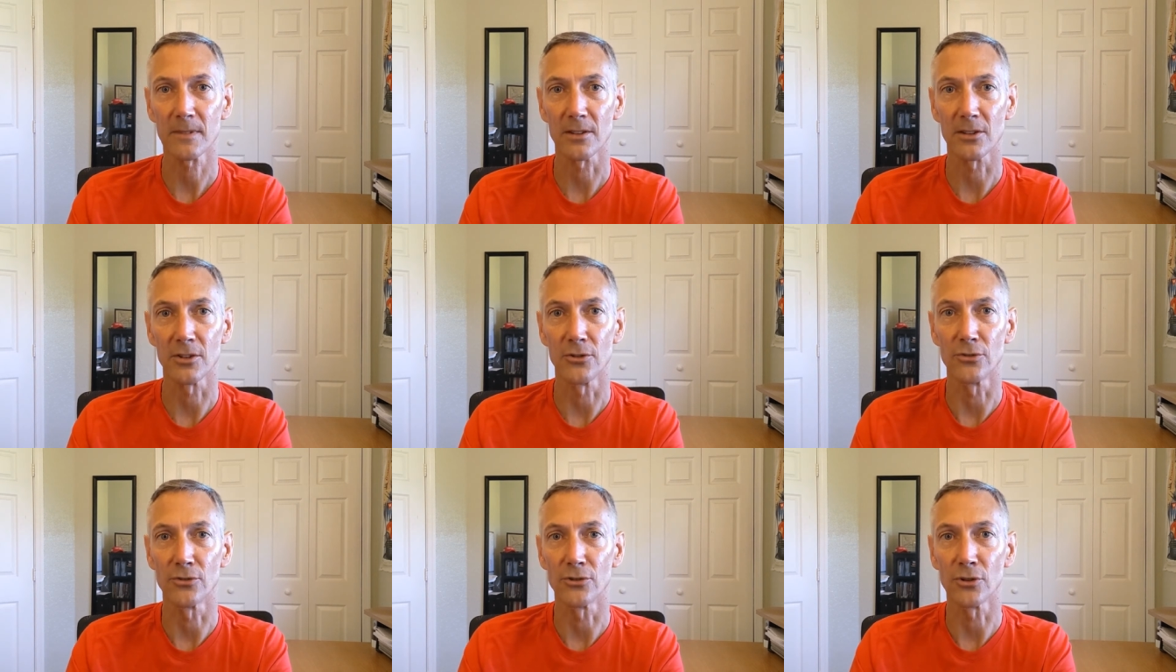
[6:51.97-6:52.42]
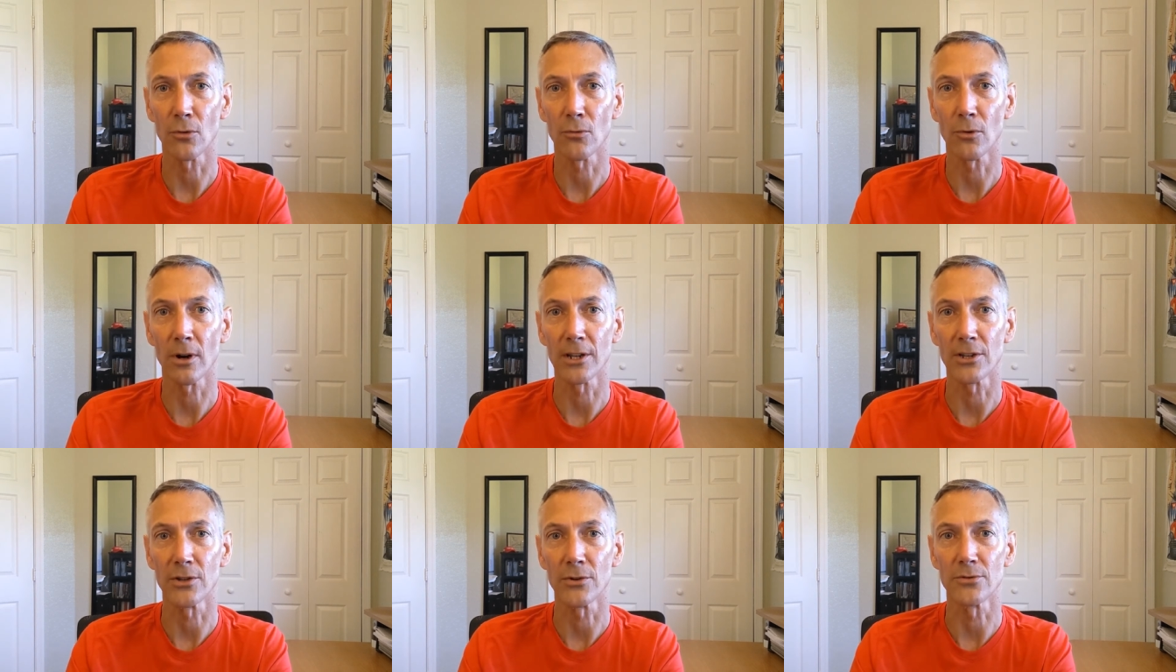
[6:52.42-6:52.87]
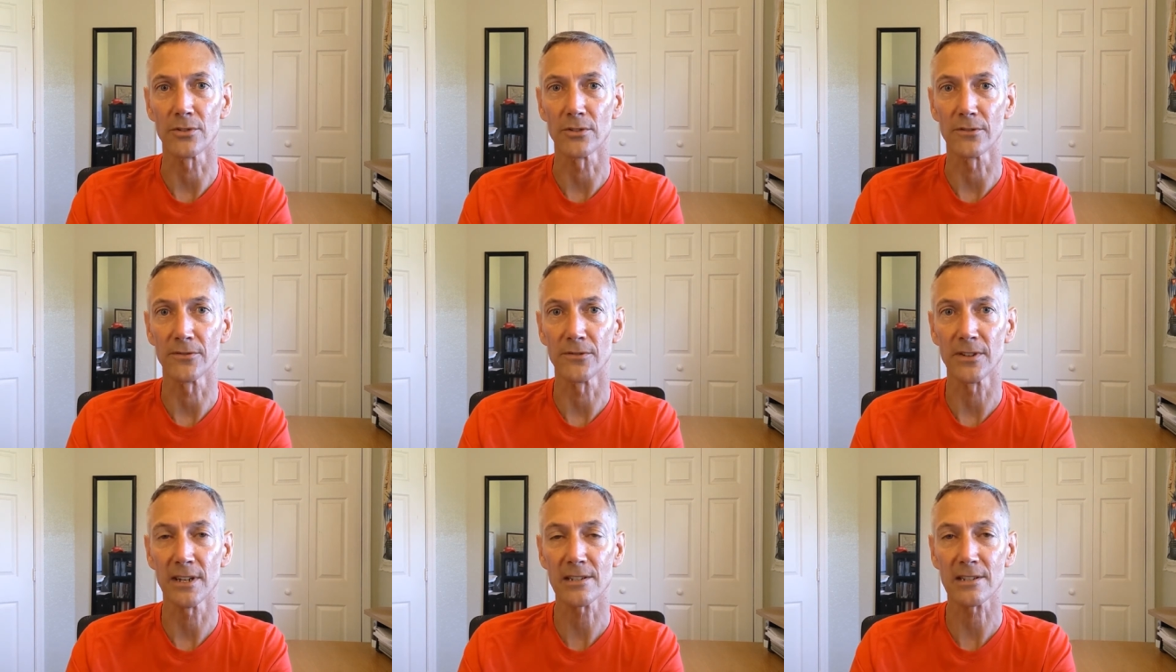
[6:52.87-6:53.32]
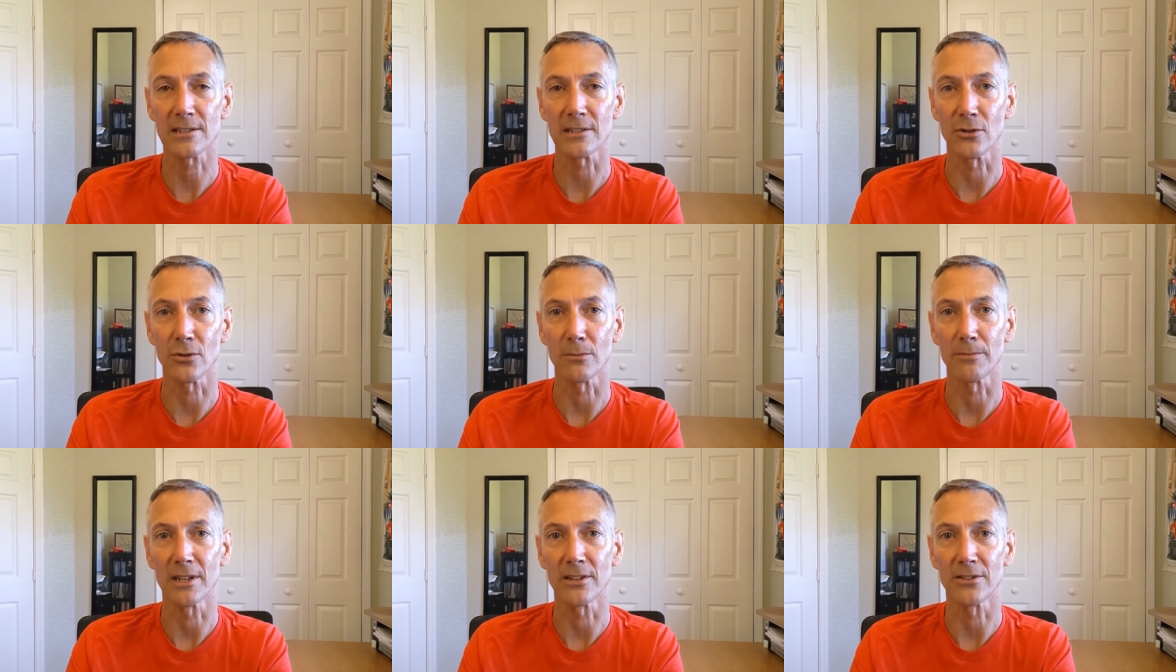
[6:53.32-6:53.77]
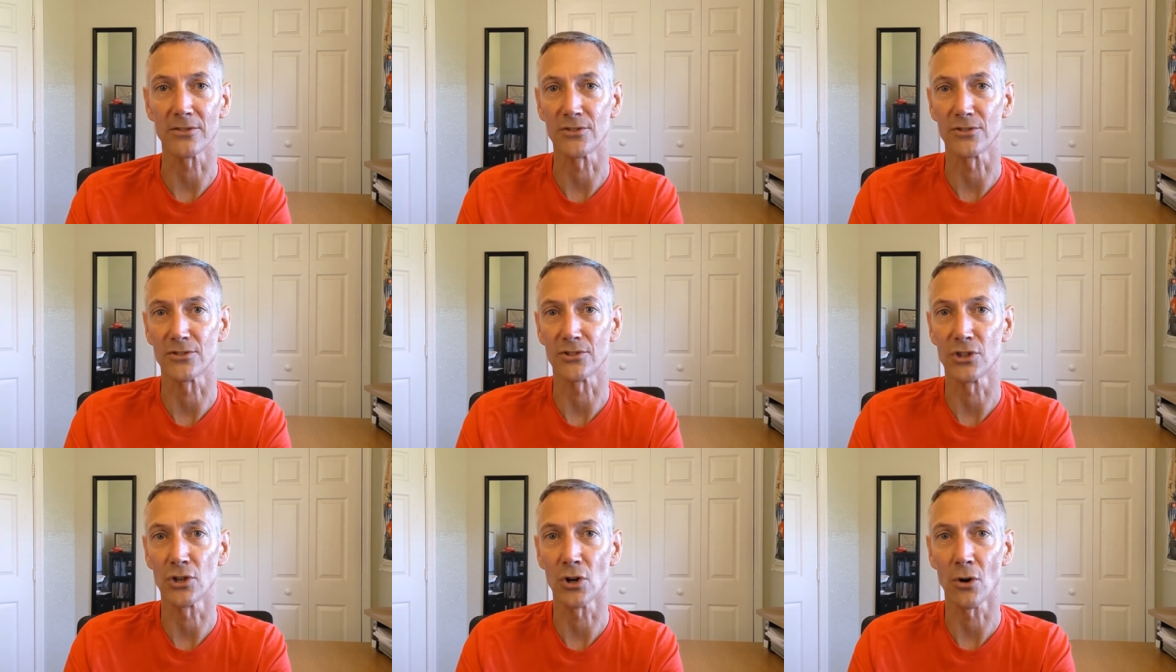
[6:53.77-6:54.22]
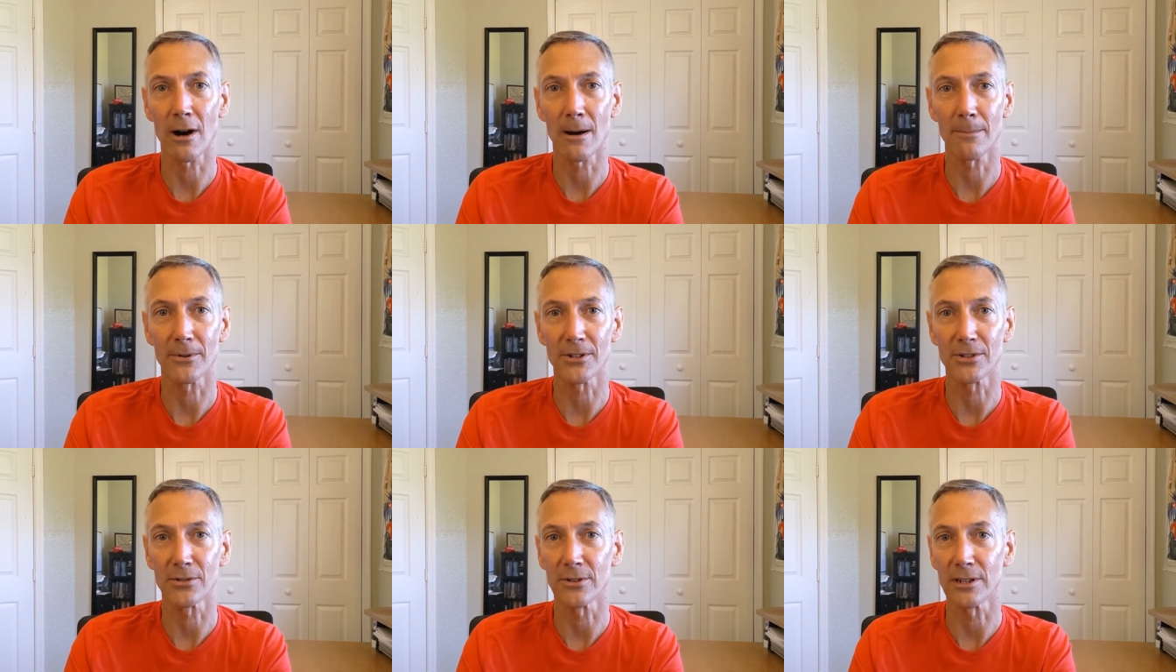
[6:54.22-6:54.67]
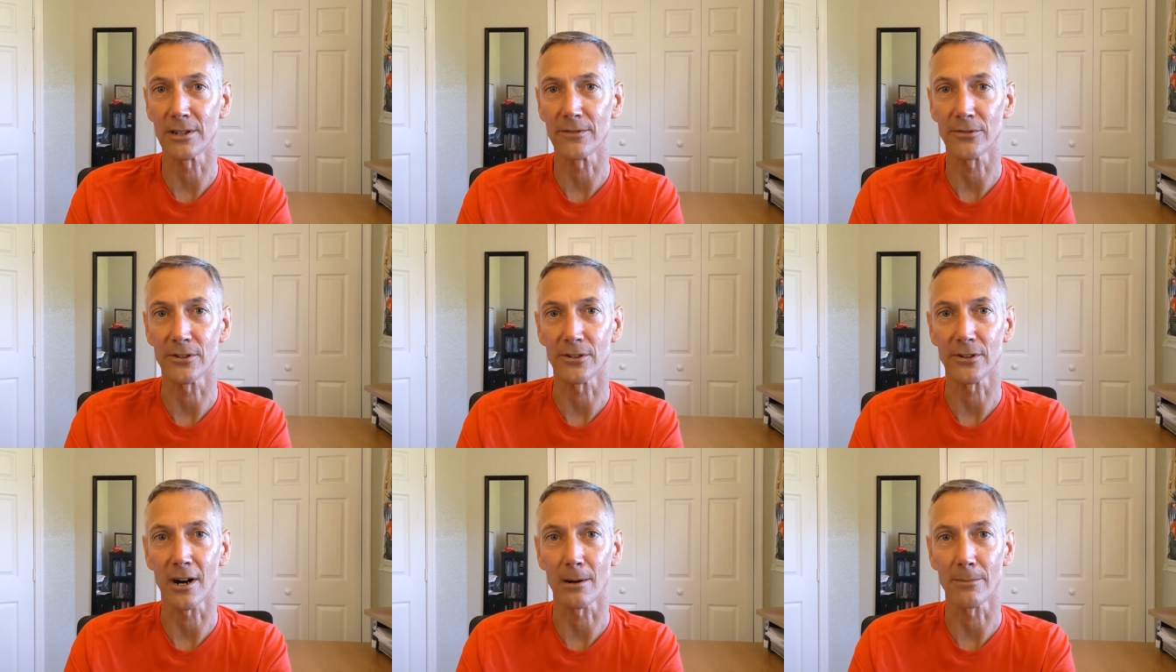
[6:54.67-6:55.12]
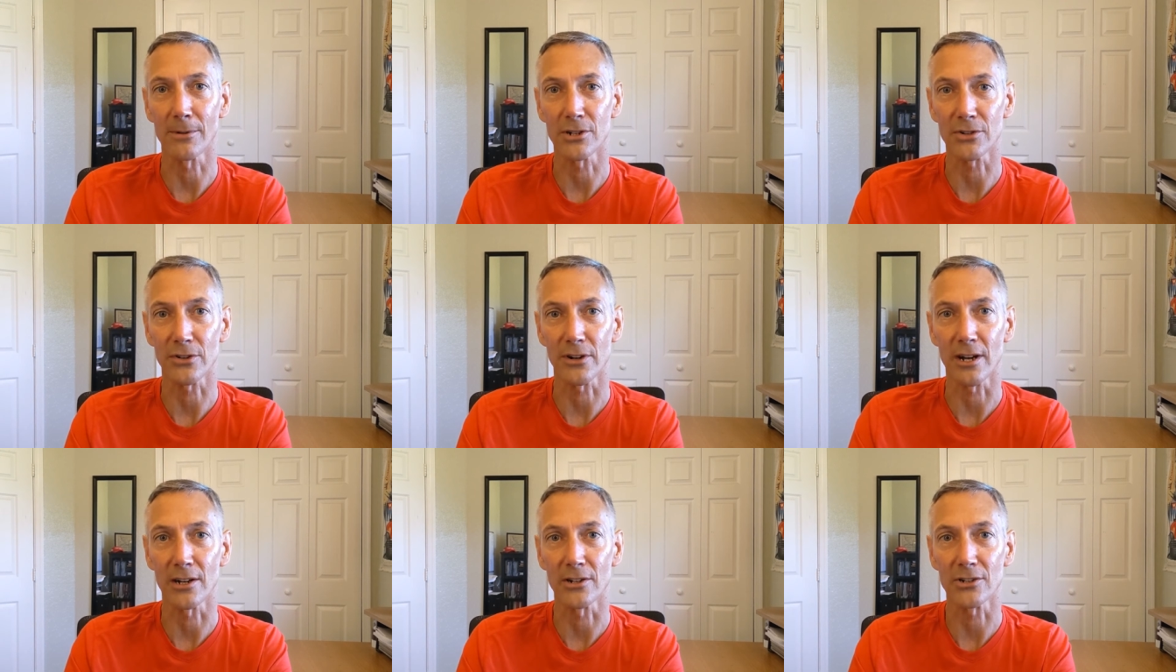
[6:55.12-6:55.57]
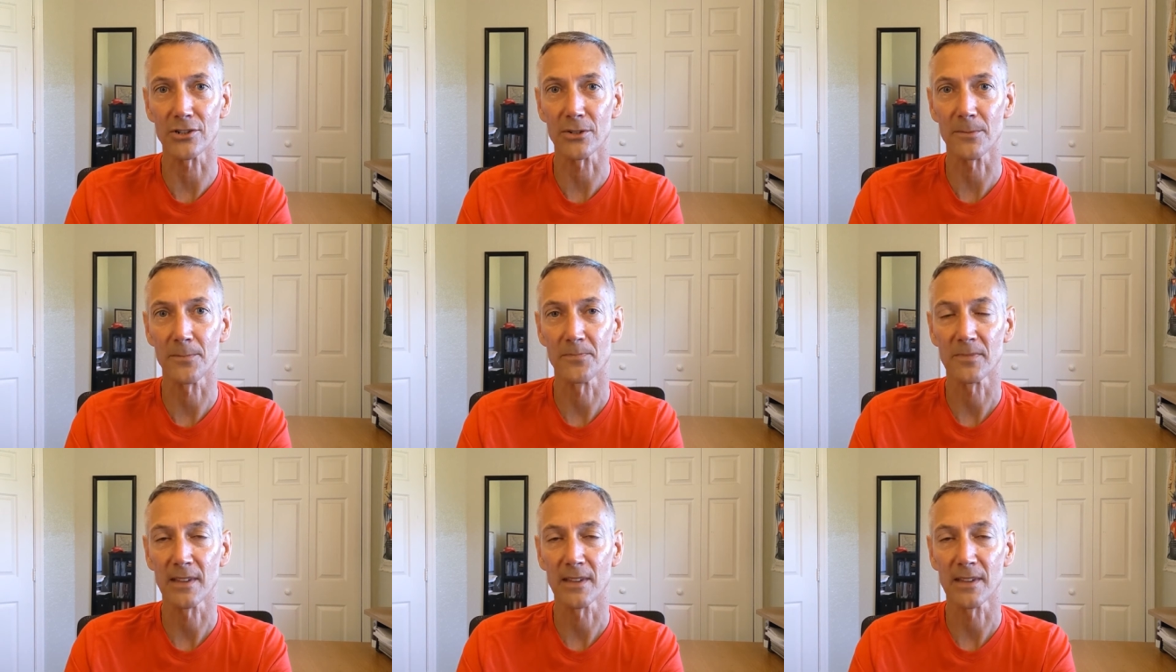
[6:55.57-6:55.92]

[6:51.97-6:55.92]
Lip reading: you don't want to use a fixed loan because there's no opportunity for arbitrage.